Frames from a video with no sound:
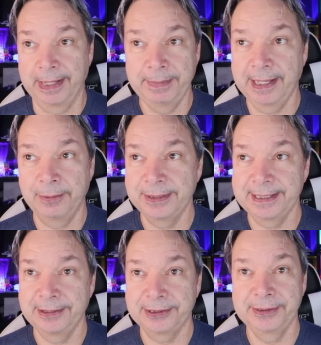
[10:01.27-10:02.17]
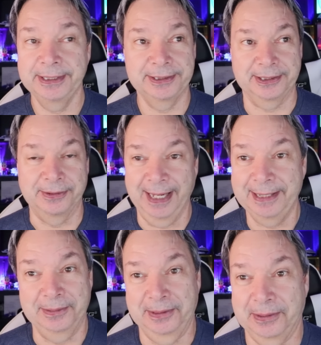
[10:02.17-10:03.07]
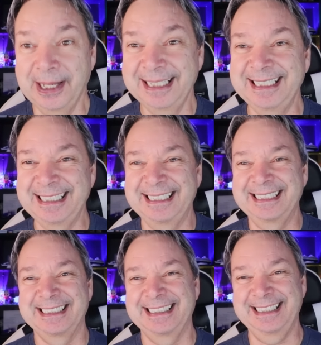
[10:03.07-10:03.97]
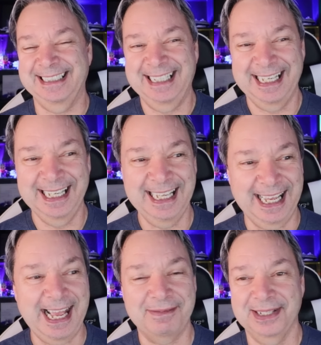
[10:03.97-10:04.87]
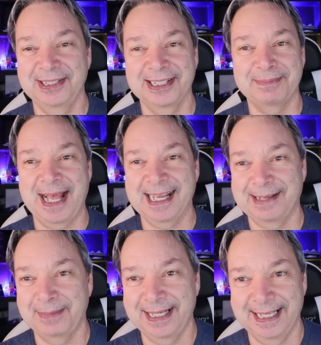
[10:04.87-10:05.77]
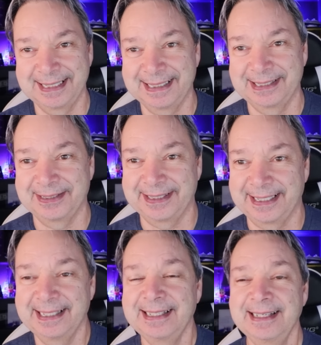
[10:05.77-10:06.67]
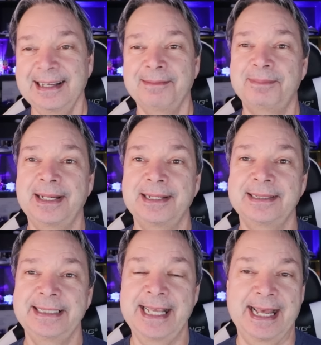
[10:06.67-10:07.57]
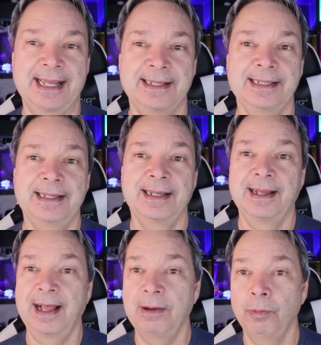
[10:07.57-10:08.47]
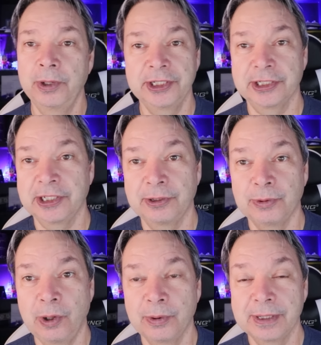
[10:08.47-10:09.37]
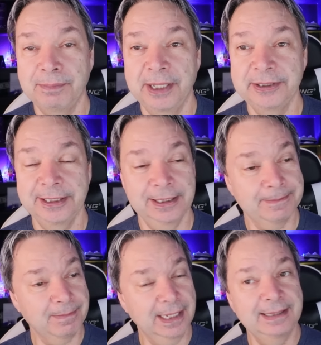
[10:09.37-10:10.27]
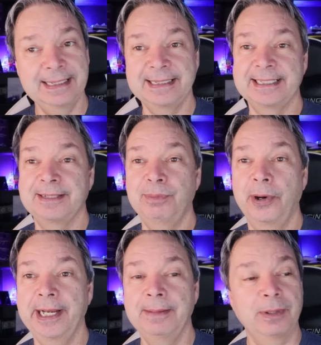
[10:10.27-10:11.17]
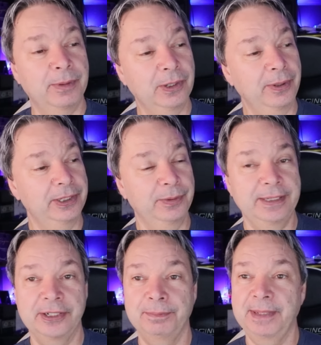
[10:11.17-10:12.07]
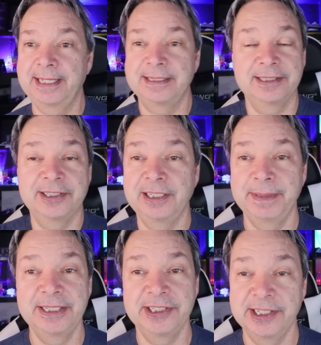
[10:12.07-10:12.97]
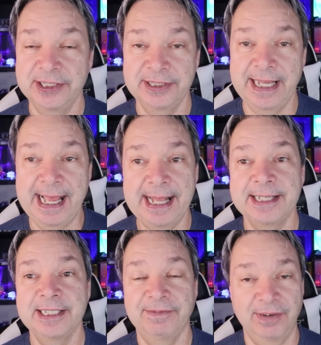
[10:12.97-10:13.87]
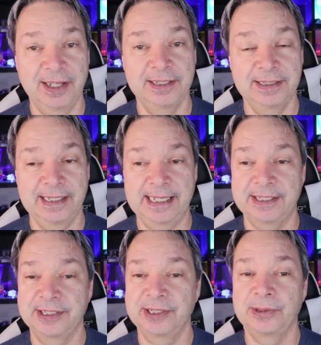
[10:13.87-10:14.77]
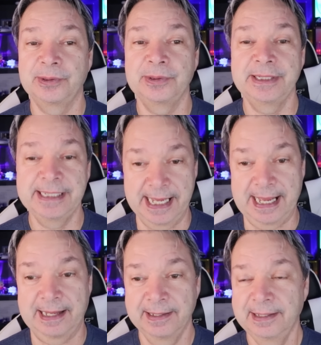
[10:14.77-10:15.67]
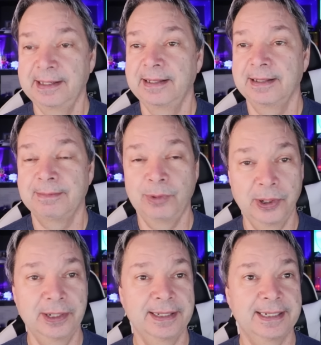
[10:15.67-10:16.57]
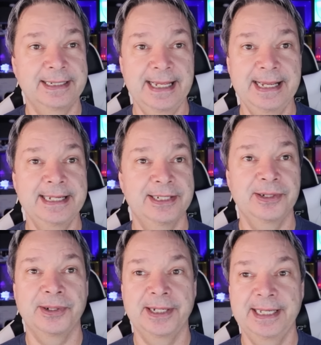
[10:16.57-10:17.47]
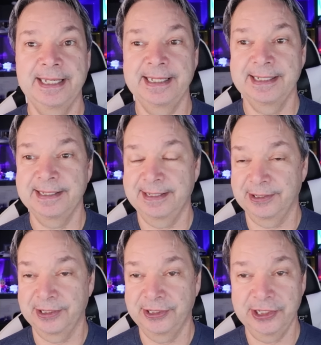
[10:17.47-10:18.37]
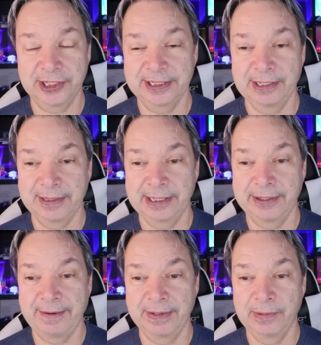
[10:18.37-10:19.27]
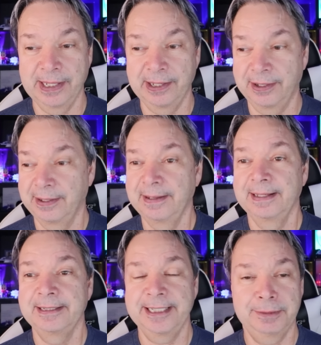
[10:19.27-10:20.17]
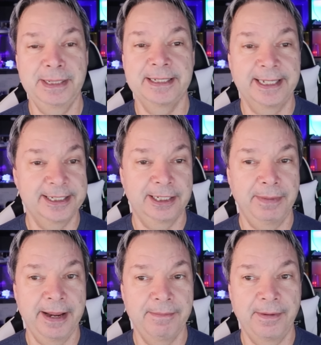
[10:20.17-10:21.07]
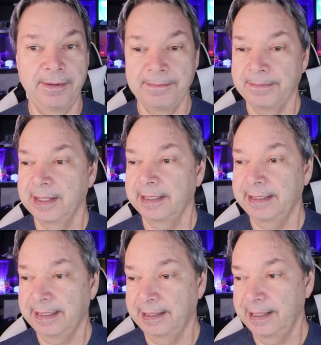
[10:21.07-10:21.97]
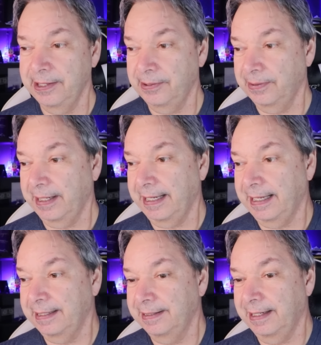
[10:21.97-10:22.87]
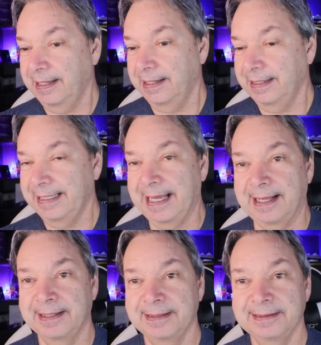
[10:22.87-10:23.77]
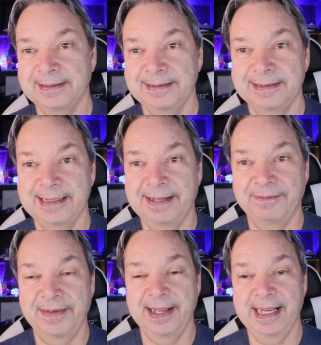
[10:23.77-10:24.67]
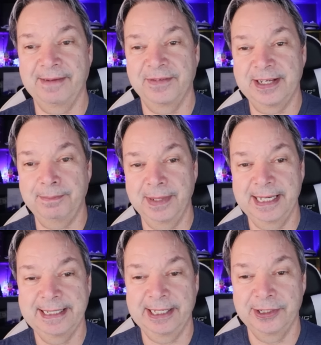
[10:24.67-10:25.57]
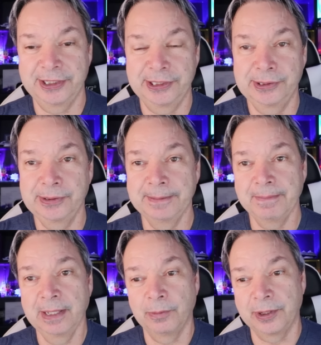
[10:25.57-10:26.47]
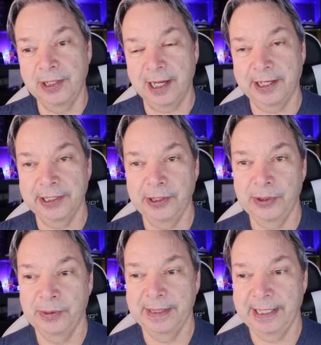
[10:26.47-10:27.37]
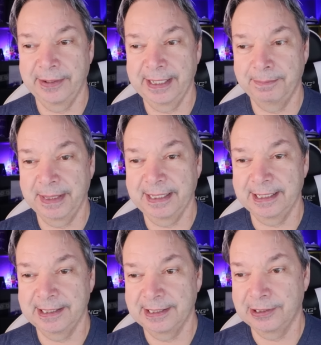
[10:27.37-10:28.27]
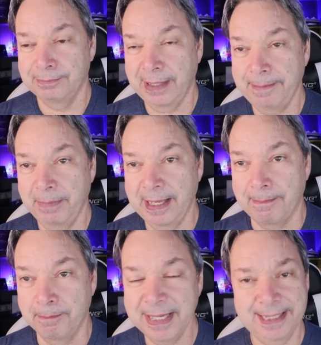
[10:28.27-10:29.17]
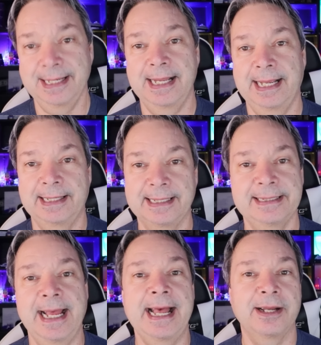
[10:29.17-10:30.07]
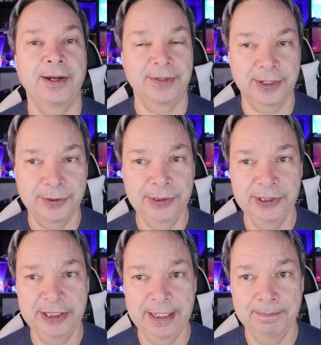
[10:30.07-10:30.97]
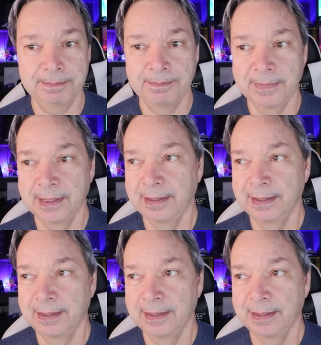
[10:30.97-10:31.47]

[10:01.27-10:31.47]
Maybe I was there 2 years ago. I don't know. I have to look back at my itinerary. But yeah, we're just gonna roll with the punches. Little disappointing, but we're going to another place. It's gonna be just as fun. And so, yeah. The moral of the day's story is there's jerks out there everywhere. Just be nice to people. You know, and yeah, if somebody tells you we're not going to go to an area because there might be a missile attack on the cruise ship,